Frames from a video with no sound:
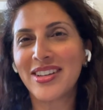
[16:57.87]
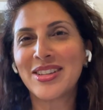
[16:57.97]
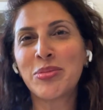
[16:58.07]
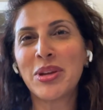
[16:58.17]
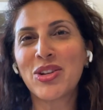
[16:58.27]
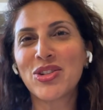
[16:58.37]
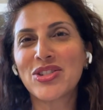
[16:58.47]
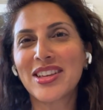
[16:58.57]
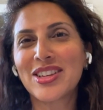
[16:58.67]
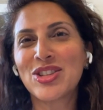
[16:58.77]
His
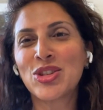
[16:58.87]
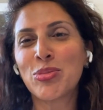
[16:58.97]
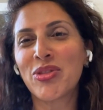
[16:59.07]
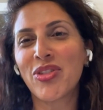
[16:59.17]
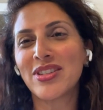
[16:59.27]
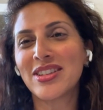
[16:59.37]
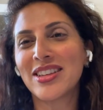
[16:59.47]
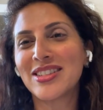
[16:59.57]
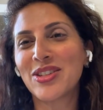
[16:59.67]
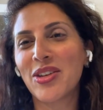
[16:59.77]
speaker's super
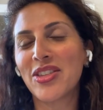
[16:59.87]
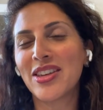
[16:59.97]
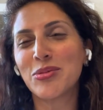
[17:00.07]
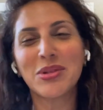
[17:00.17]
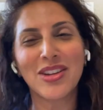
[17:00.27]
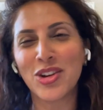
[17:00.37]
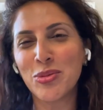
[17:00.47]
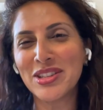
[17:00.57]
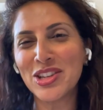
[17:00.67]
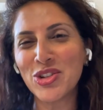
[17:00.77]
fuzzy, so I think he's missing. Are
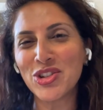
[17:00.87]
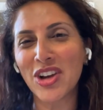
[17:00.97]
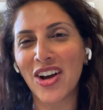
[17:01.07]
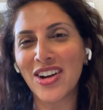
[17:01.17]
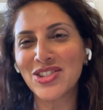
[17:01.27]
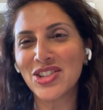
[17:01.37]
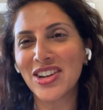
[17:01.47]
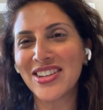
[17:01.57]
you missing your dog, John?